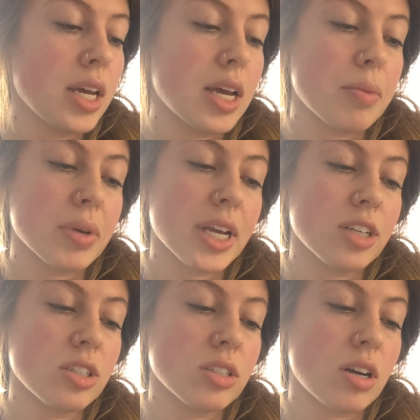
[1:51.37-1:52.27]

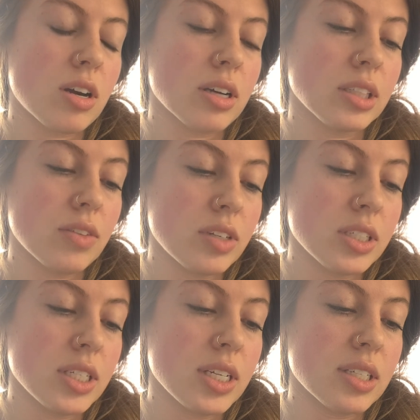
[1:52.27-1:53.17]
Implications are liver
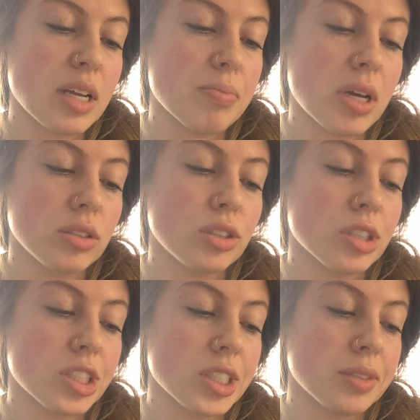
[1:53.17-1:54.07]
disease and
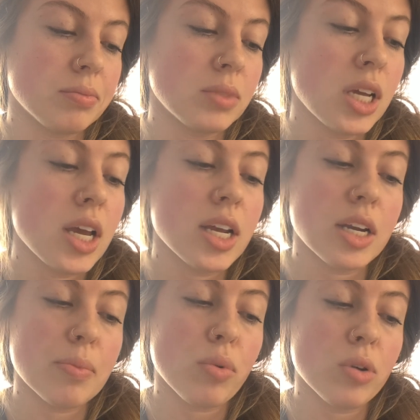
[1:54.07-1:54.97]
malnutrition.
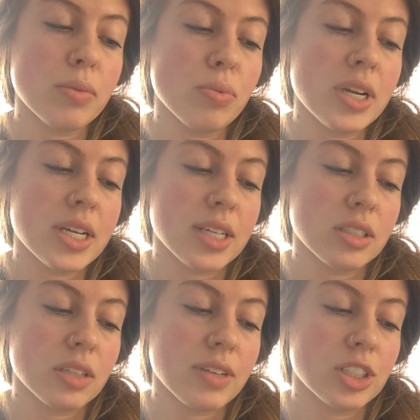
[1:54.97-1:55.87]
An important
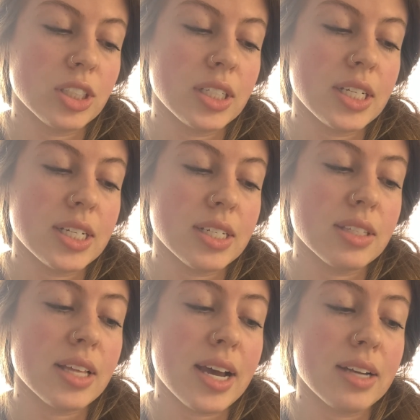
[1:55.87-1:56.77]
pre-test intervention
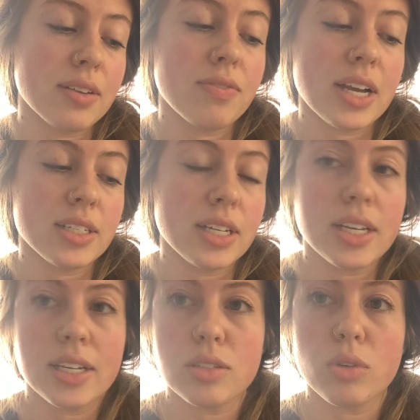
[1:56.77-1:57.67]
is that
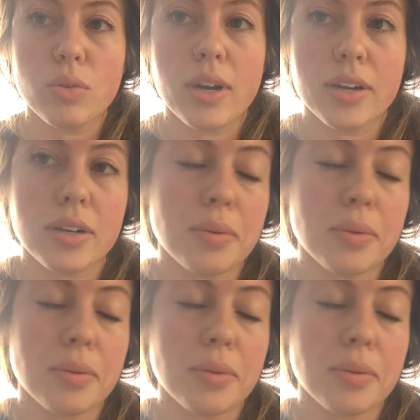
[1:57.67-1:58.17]
fasting is required.